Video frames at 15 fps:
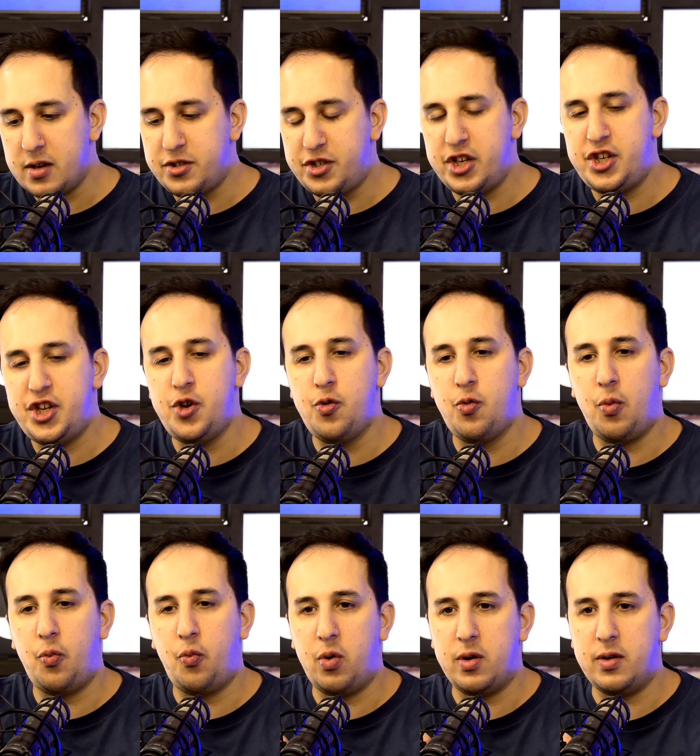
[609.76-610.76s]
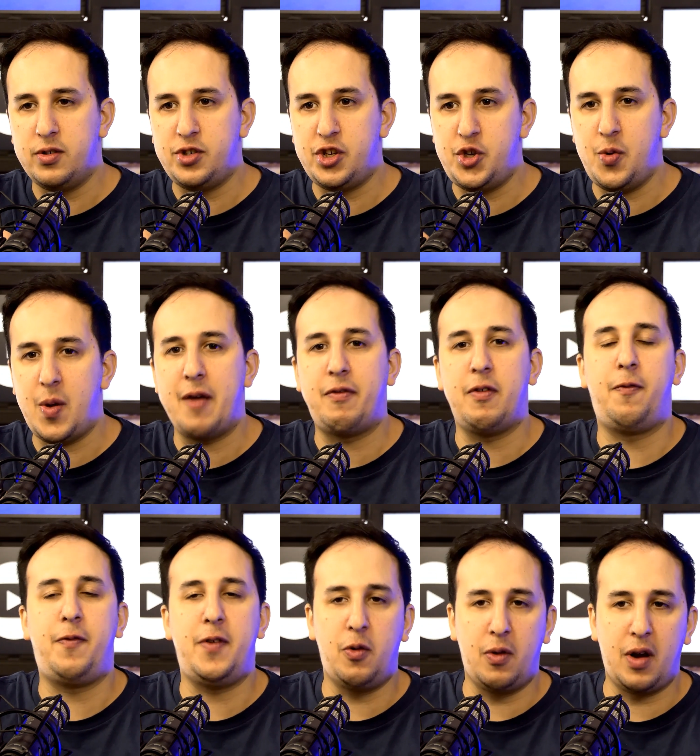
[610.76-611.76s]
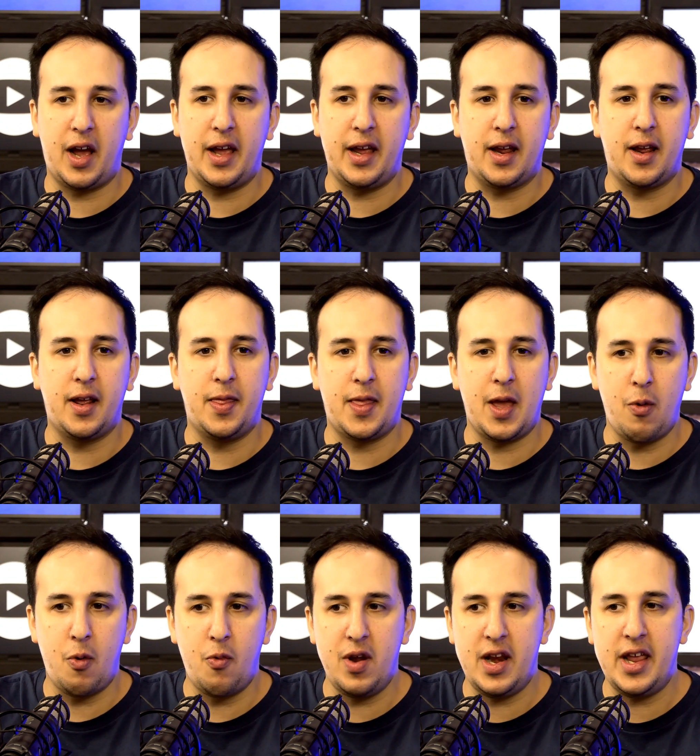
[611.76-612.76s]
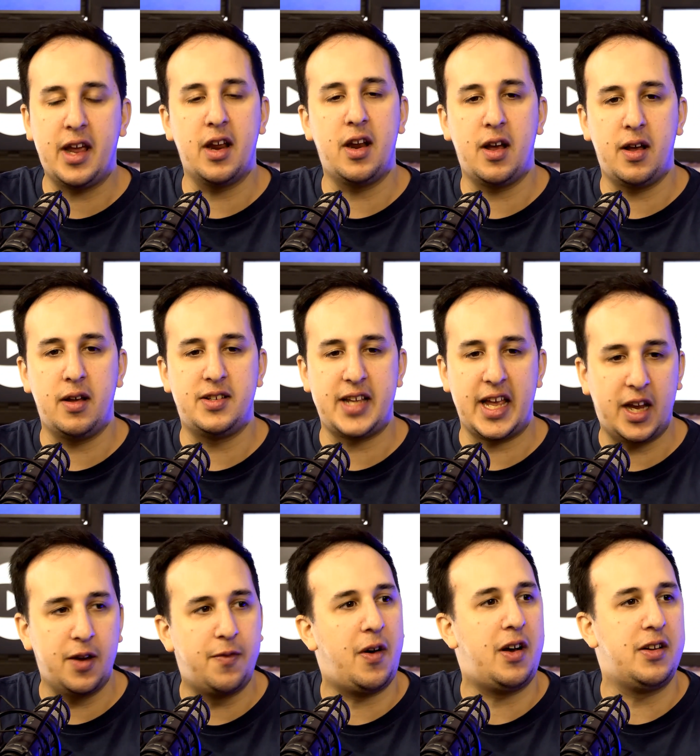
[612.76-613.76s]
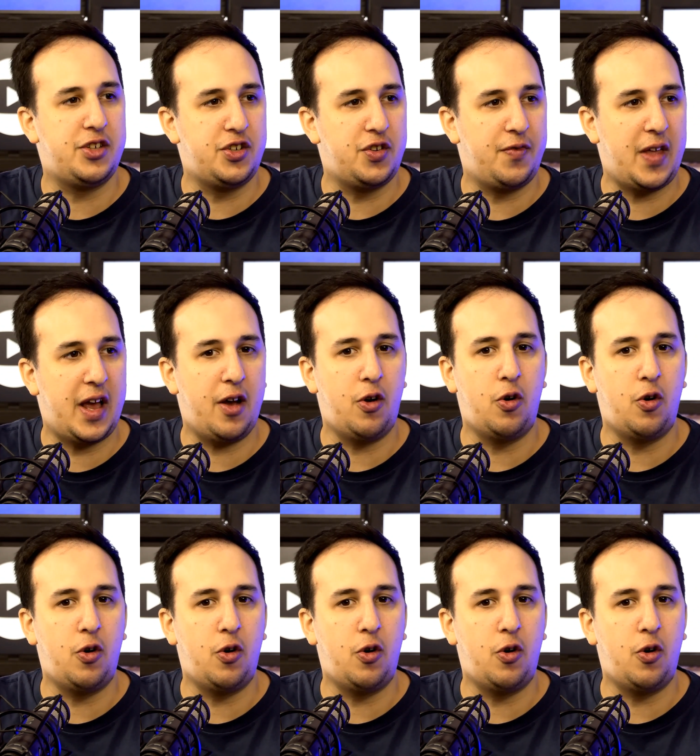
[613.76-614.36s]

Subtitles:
did you ever feel like they were really going to take advantage of that,